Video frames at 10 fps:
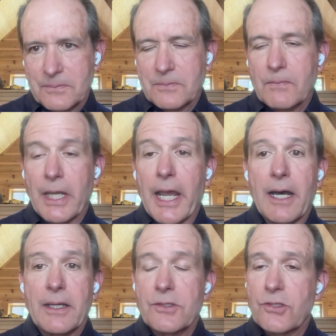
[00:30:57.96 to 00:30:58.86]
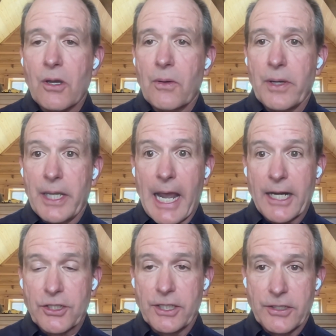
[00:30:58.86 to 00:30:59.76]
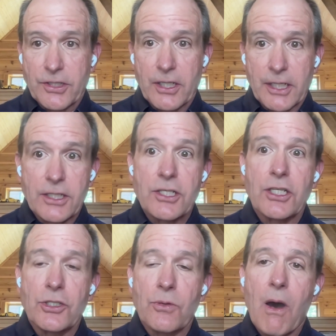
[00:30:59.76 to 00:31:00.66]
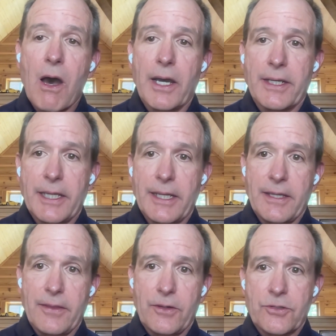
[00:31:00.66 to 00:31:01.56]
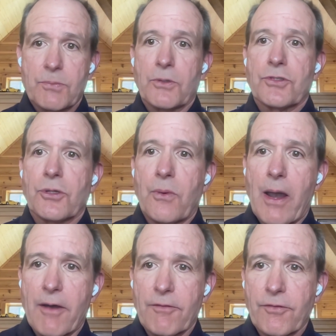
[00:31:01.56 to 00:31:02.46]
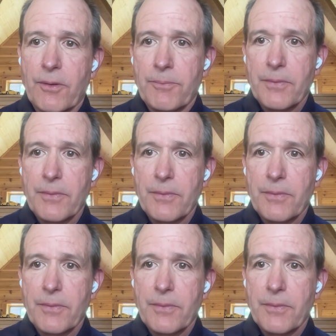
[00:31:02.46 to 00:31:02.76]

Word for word: Yeah, so it actually, it's going to continue on. They're supposed to go out from,